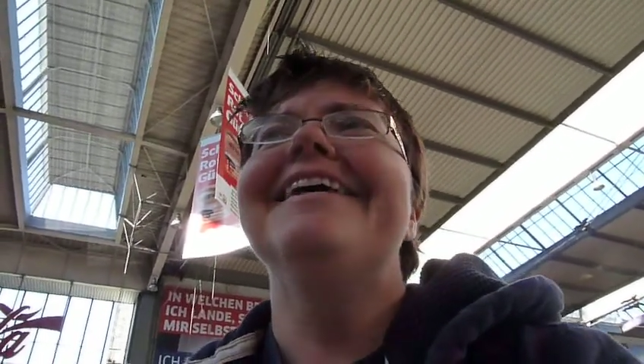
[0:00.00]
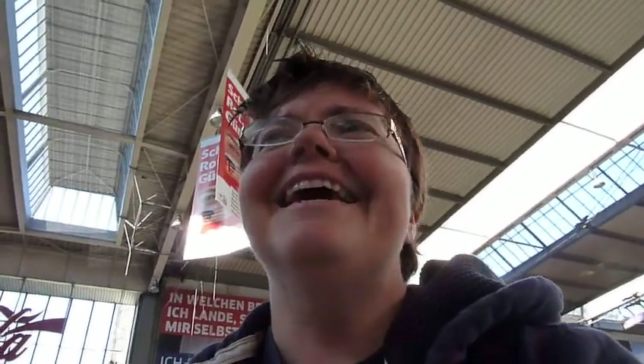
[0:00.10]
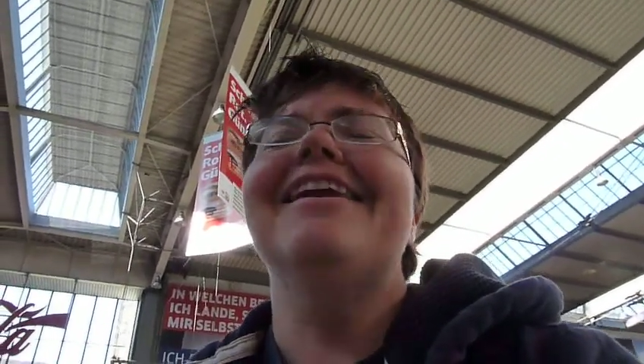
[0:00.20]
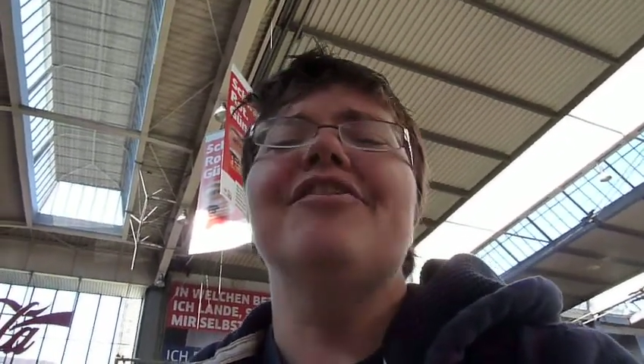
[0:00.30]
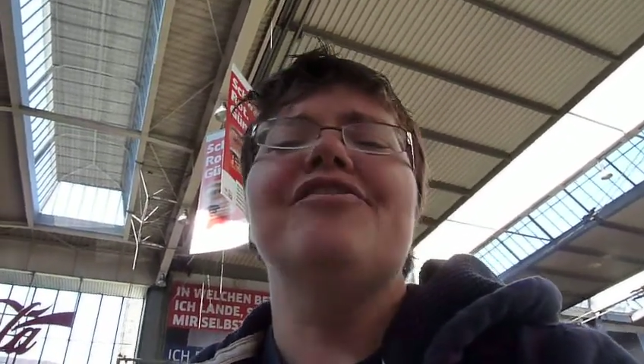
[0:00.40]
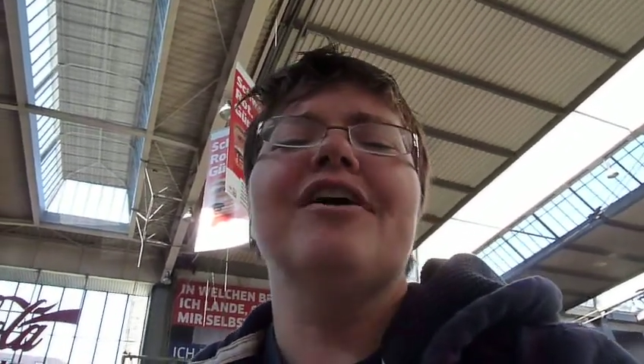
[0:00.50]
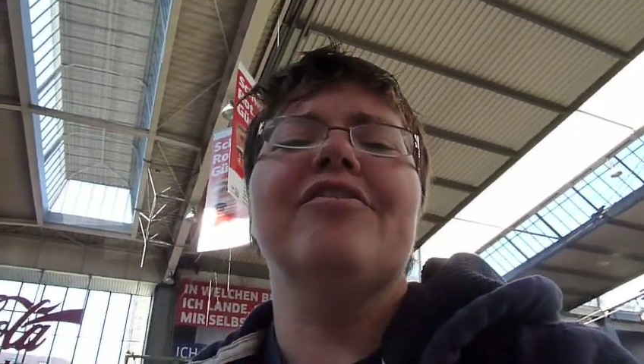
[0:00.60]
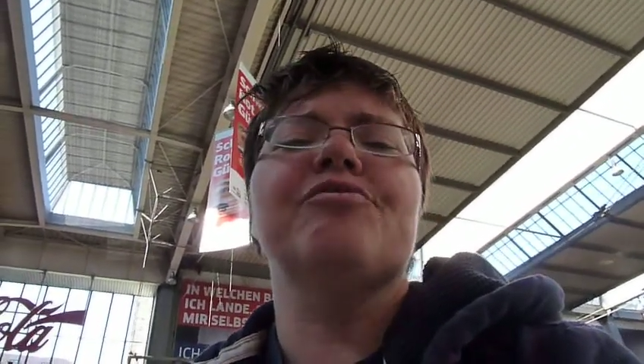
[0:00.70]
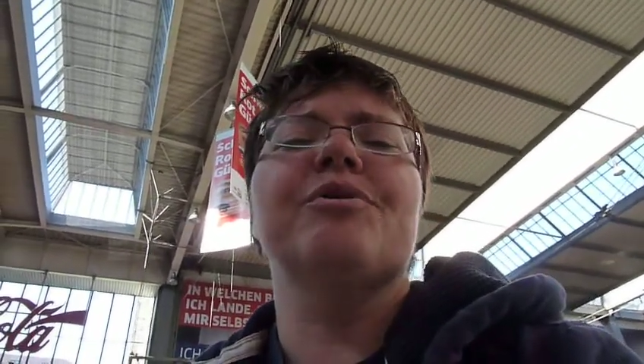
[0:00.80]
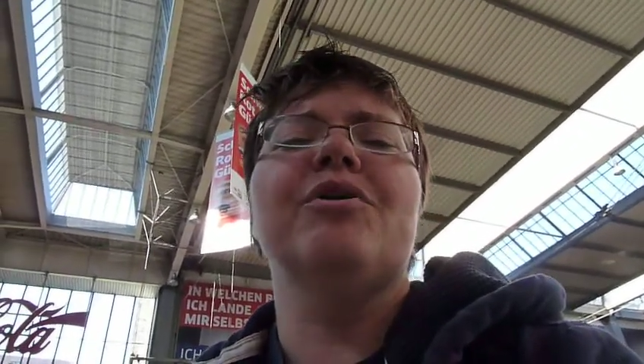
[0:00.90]
get in a
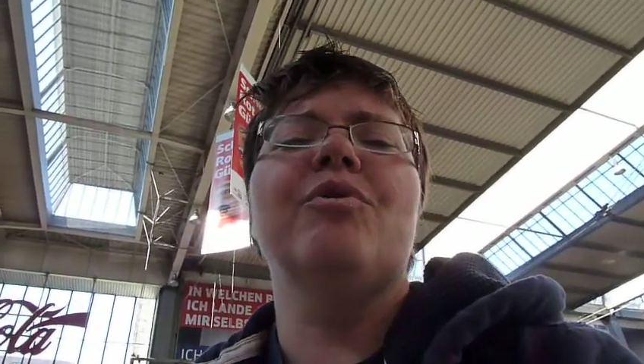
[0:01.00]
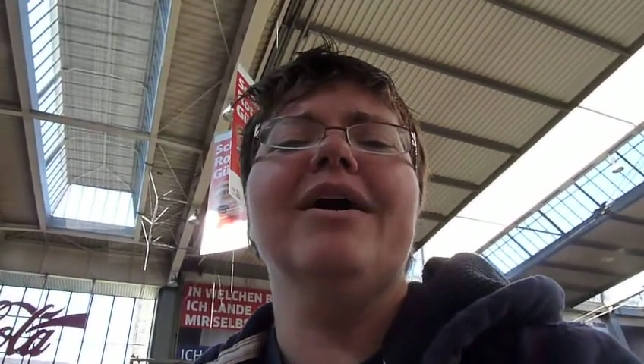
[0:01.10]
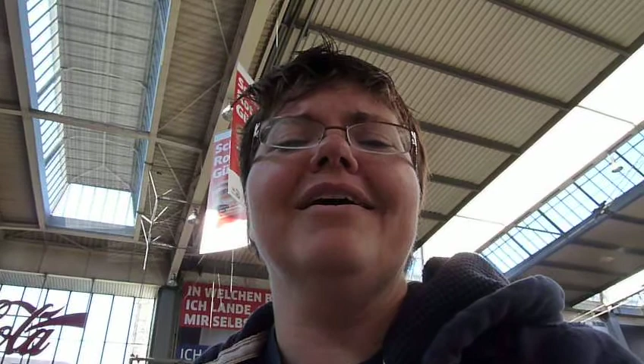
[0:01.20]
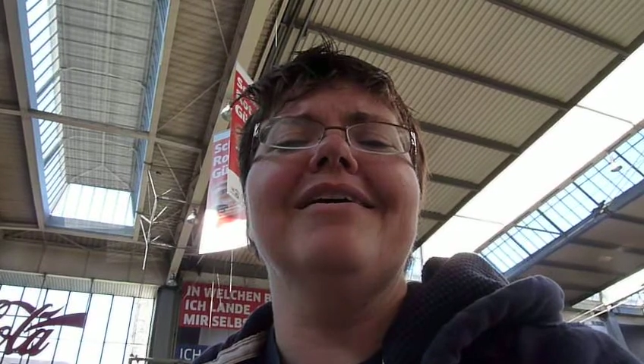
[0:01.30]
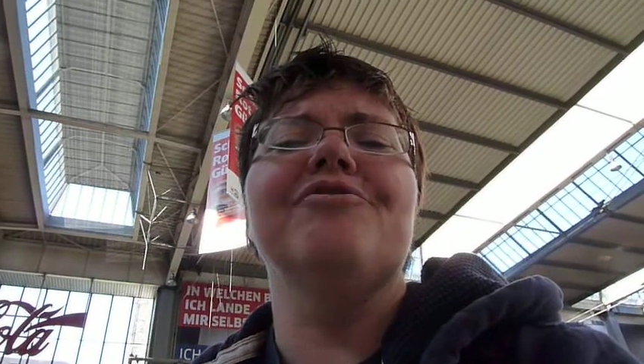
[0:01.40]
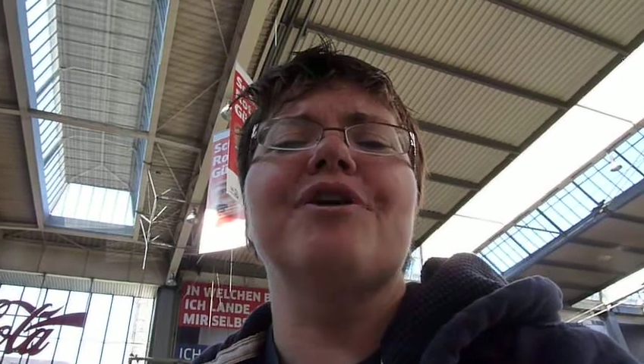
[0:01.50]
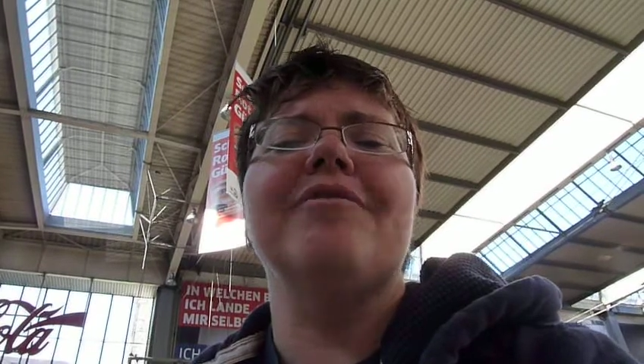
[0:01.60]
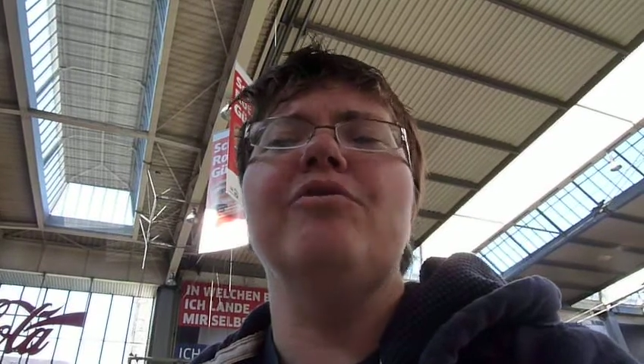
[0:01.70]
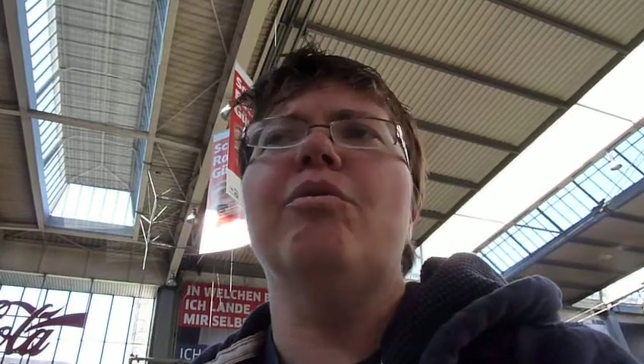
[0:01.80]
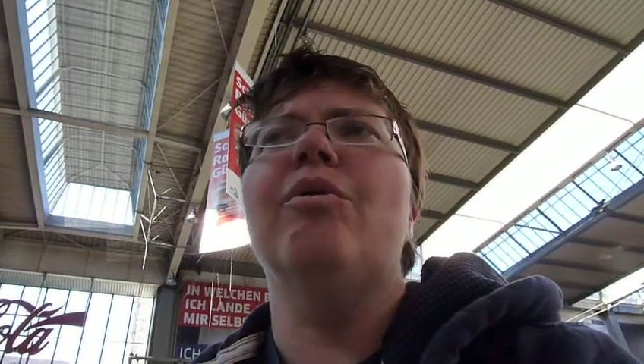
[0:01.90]
tux real quick and drive to a